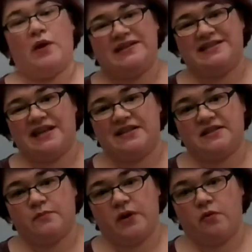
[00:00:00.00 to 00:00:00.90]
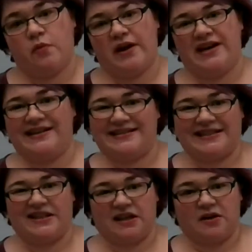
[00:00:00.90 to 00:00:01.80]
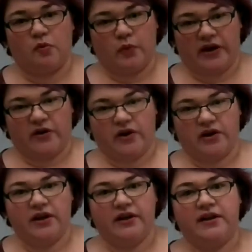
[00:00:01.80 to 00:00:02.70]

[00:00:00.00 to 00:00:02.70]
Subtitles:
Wednesday's the middle one, and it's a little weird.